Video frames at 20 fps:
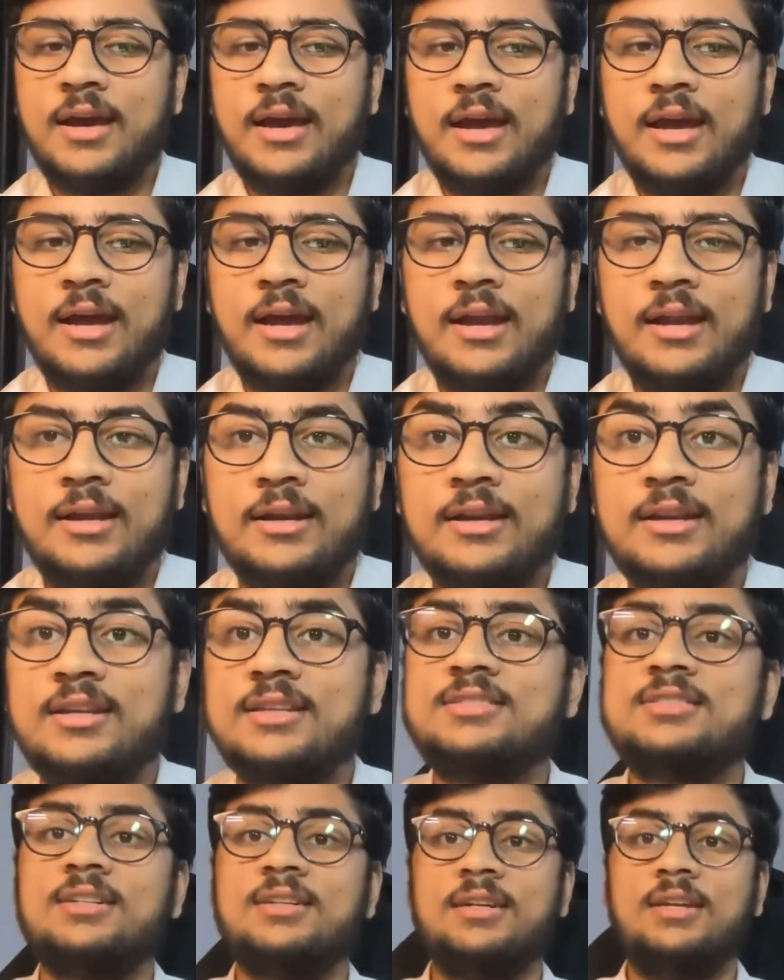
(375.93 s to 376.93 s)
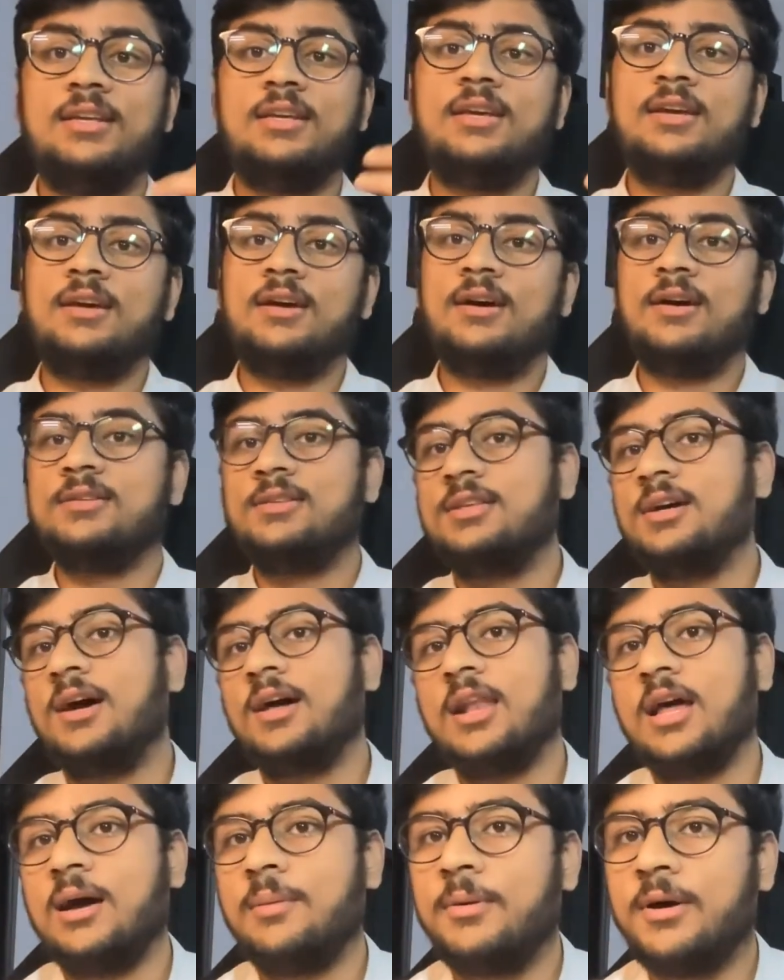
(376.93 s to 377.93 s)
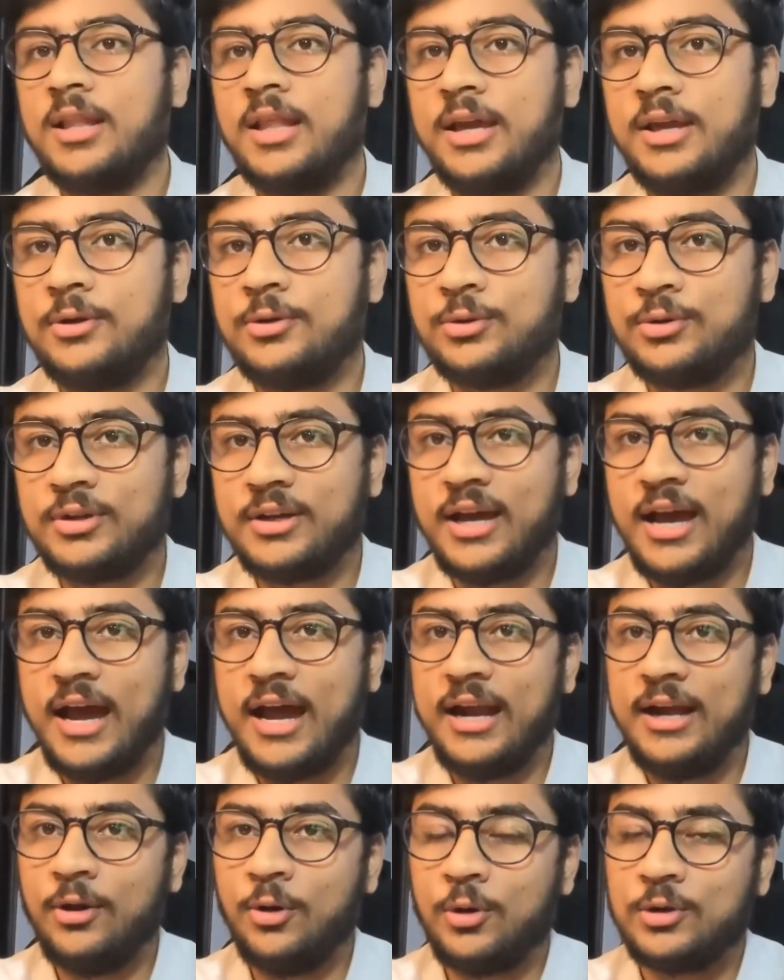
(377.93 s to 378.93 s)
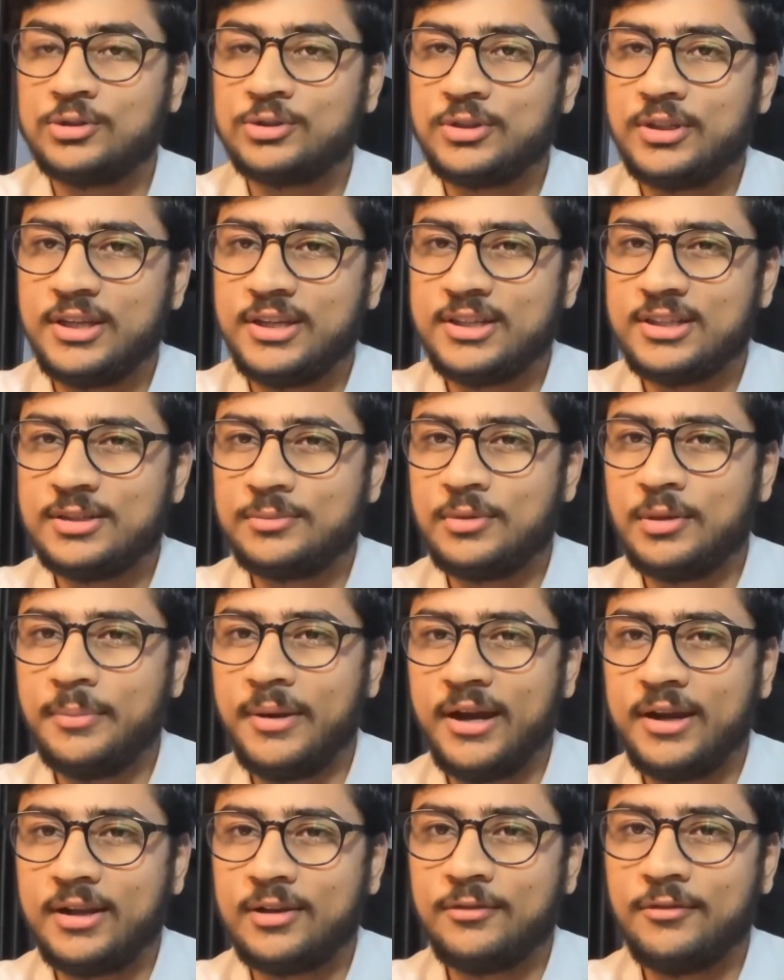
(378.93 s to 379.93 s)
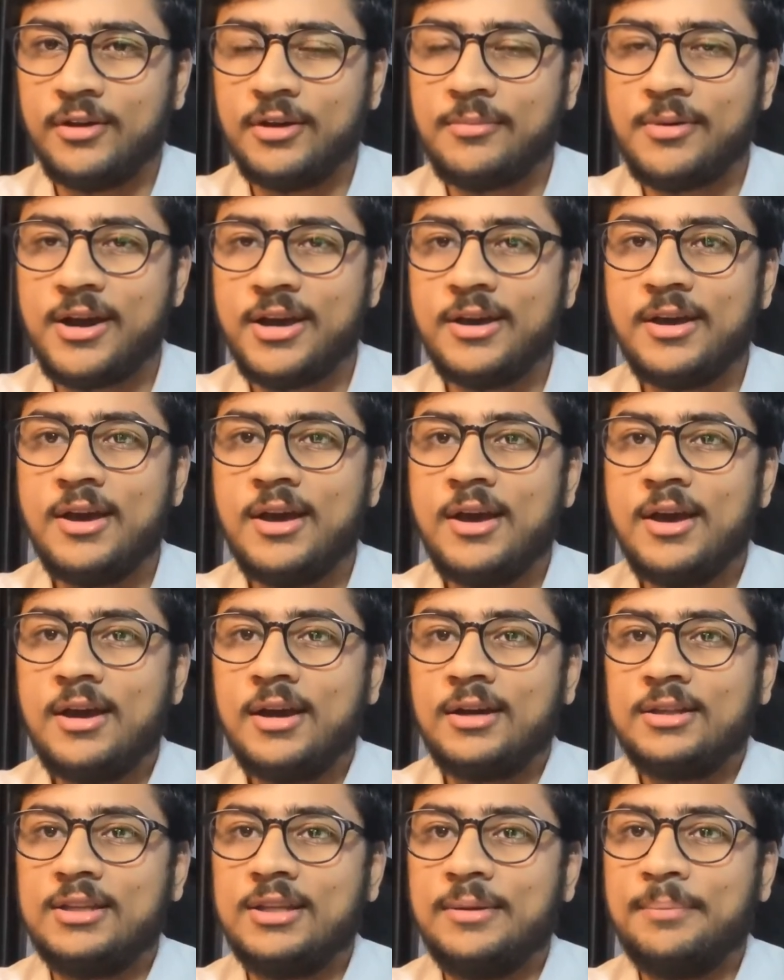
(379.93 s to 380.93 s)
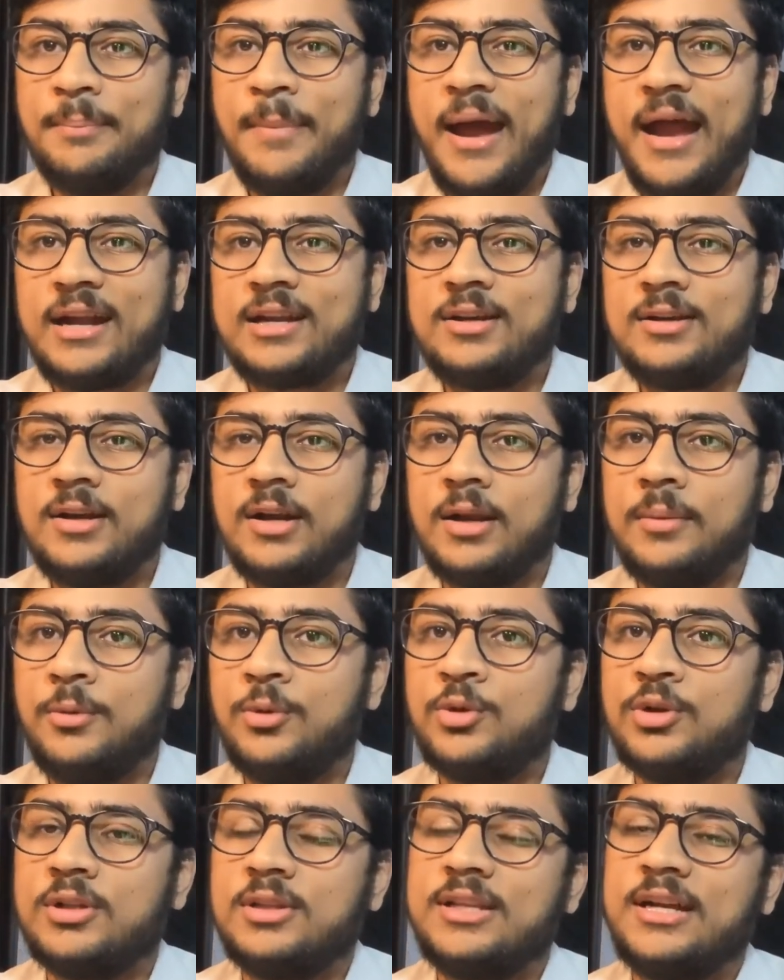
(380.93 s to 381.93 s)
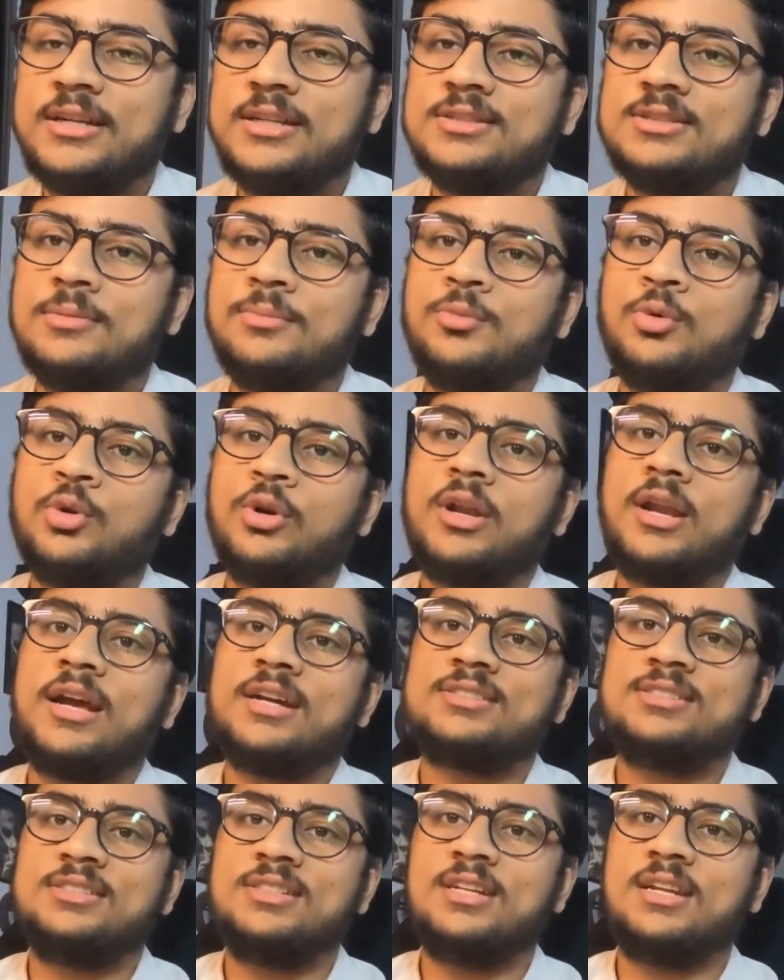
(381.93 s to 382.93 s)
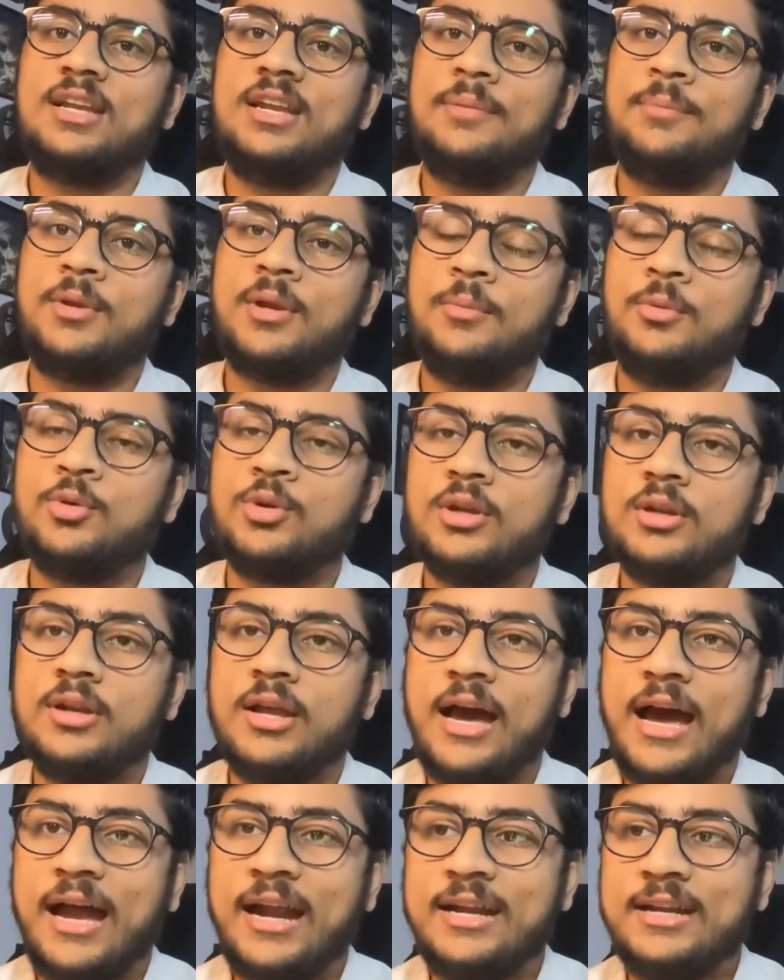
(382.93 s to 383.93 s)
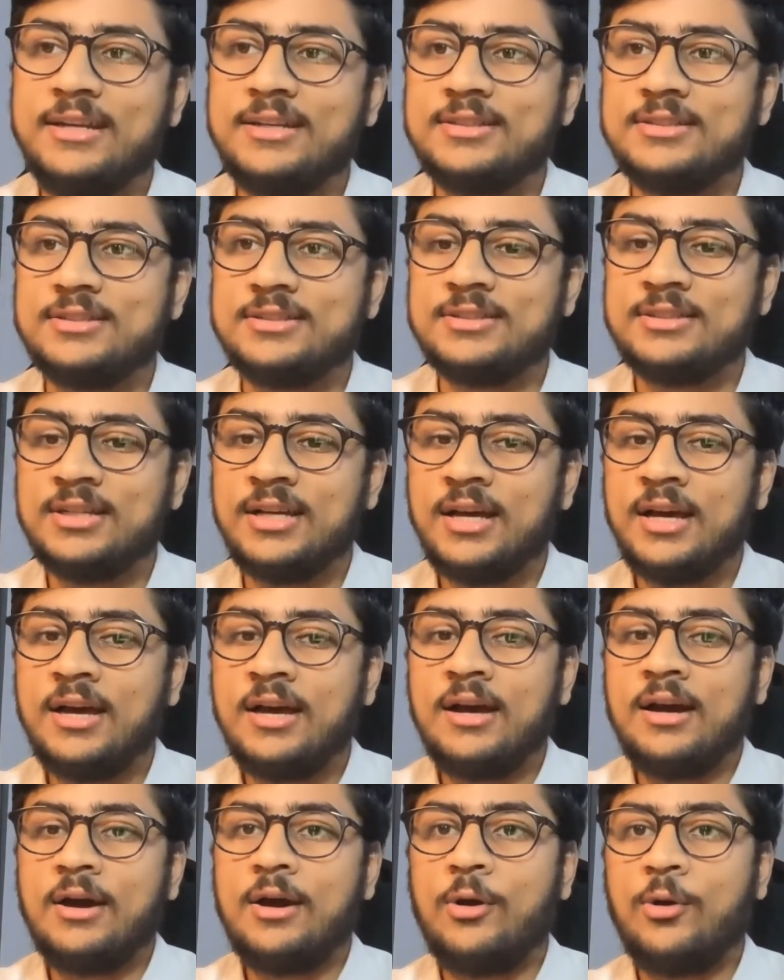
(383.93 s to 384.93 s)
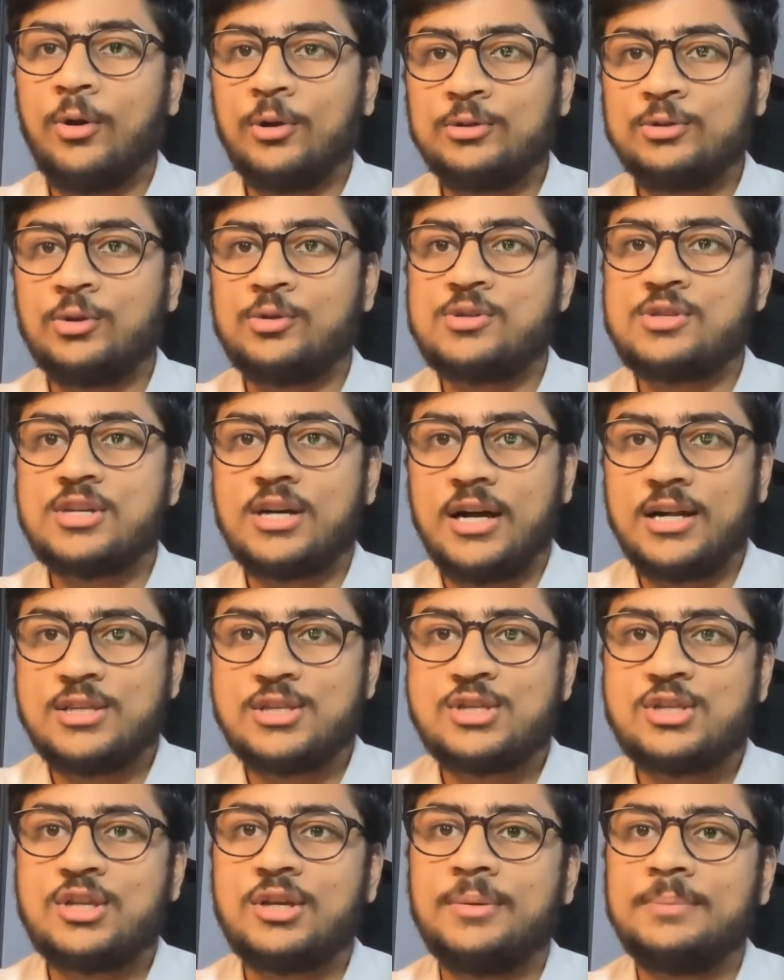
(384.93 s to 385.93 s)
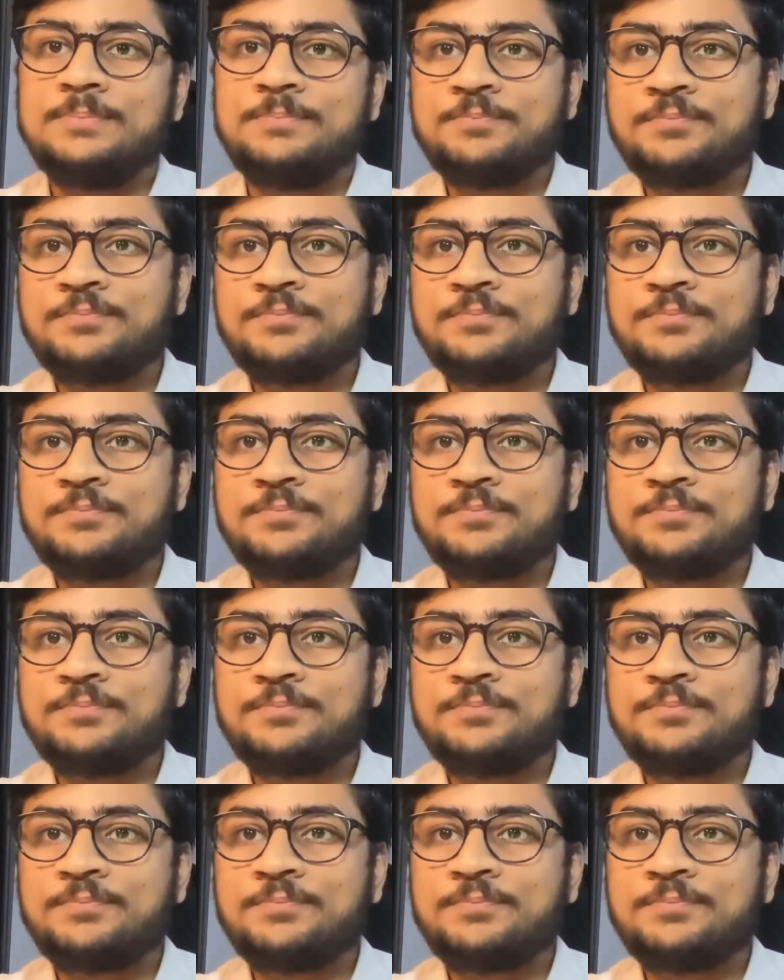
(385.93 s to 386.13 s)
And recently, the Allahabad High Court had also taken up the matter whereby the MACT tribunal, that is the Motor Accident Claim Tribunal, had also charged